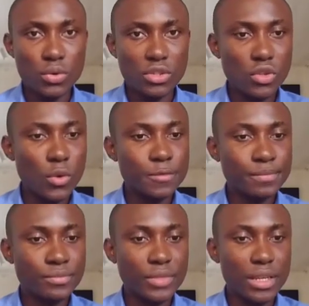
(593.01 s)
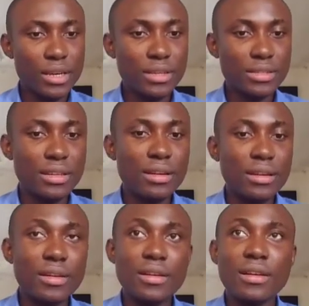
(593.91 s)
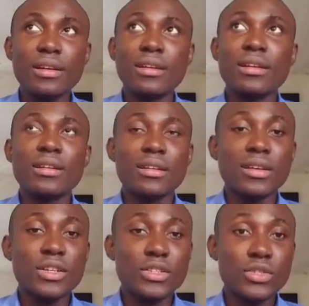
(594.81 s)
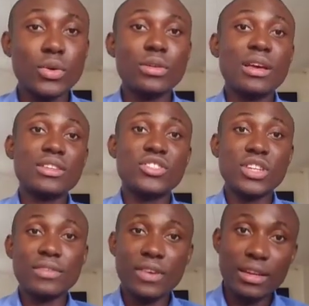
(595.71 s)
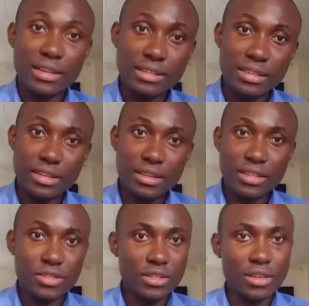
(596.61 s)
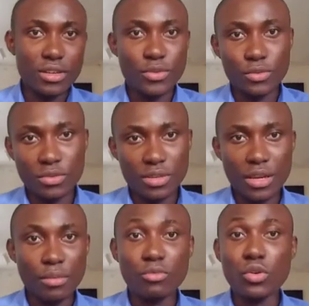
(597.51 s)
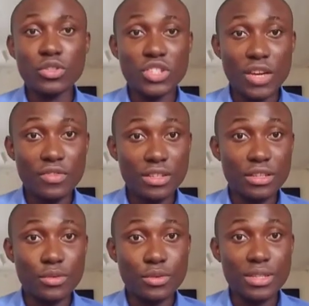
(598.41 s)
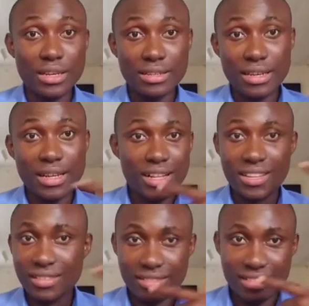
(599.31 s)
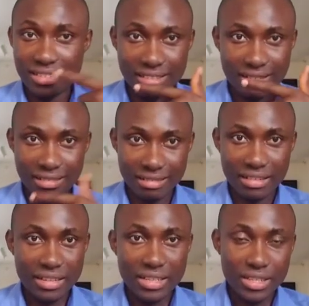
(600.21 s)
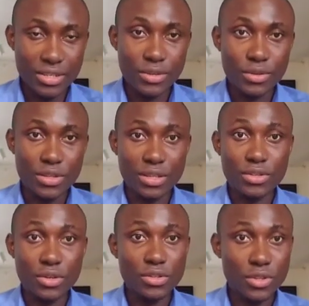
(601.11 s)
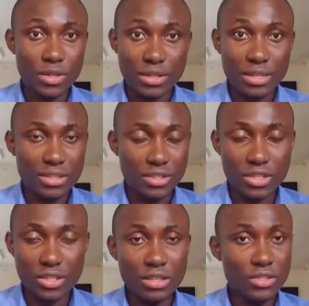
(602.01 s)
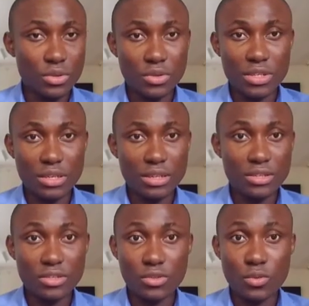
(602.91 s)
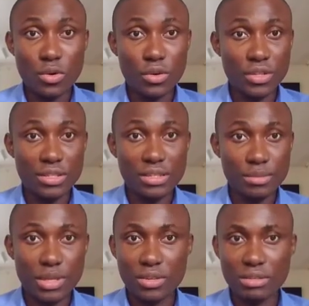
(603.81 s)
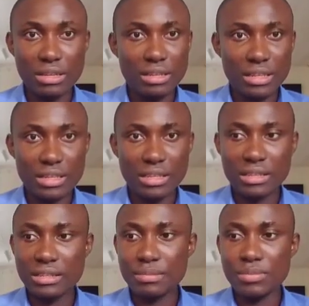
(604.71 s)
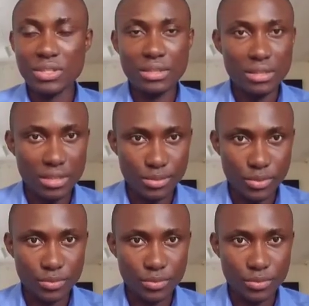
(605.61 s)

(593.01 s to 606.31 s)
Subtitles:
So yes. So yes, Jeff and Anissa need a good. No, Jeff needs a good dental. a doctor, a dentist, he to go see a dentist to work on his teeth because it isn't presentable.